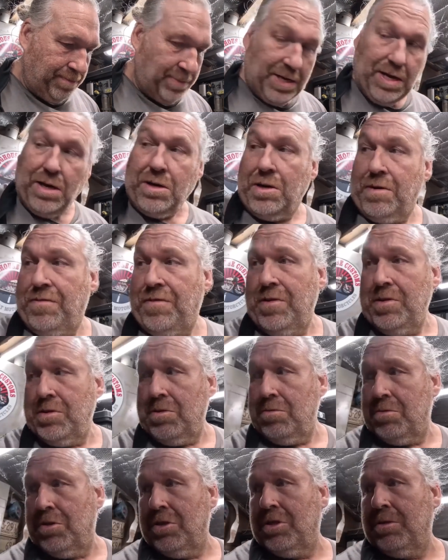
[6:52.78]
Yeah, I'm going to find
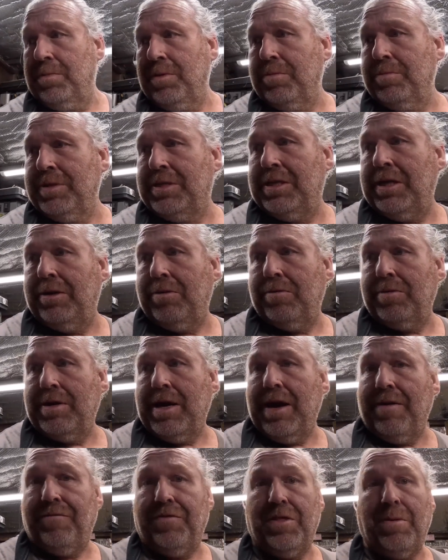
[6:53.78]
some suitable material
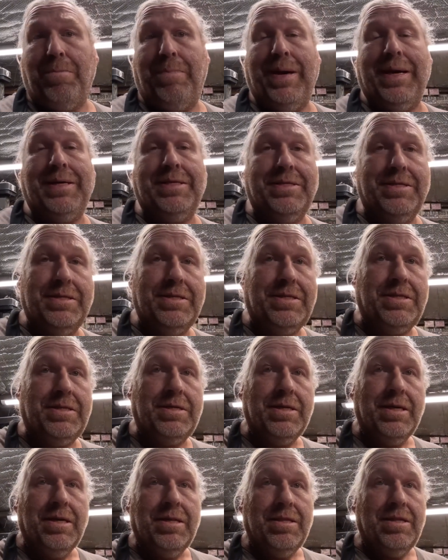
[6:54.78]
now for the
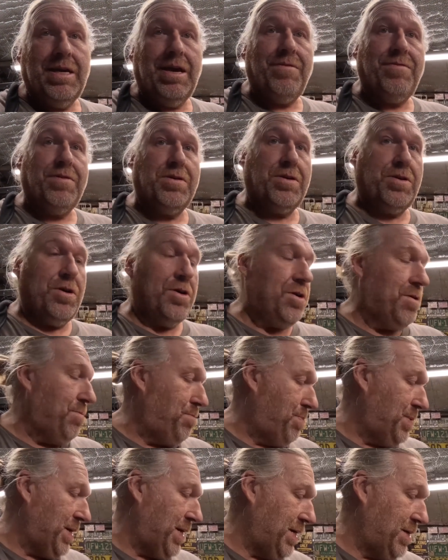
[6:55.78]
pins. They haven't got to
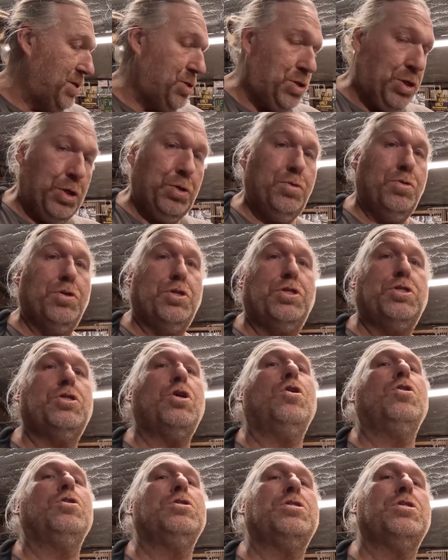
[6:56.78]
be to the
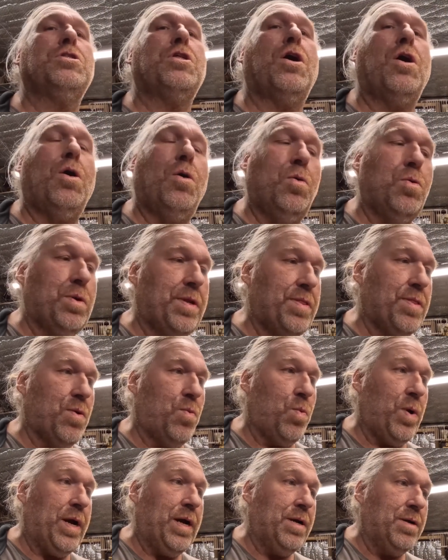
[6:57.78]
size of the hole in
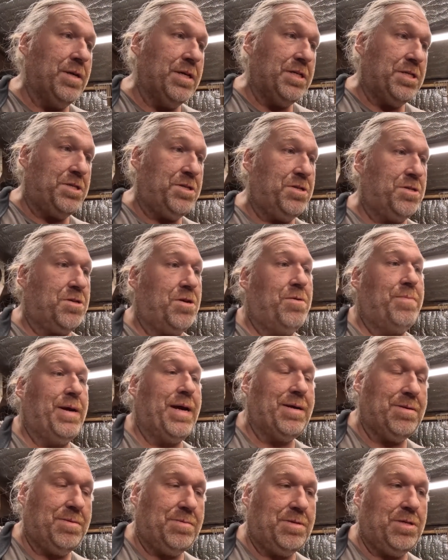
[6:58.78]
the wheel. It's just got to be
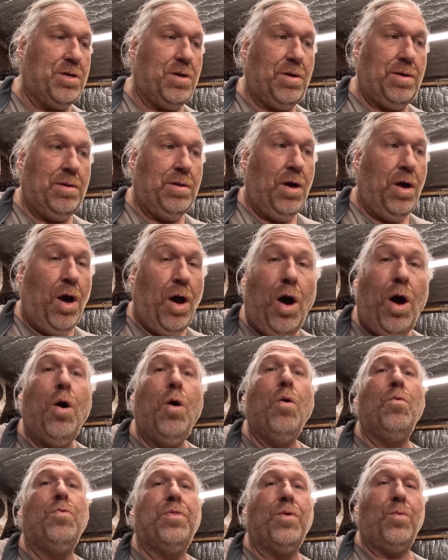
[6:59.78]
able to
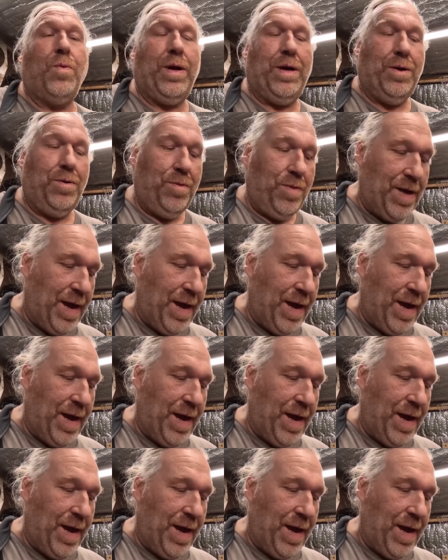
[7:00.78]
hold the wheel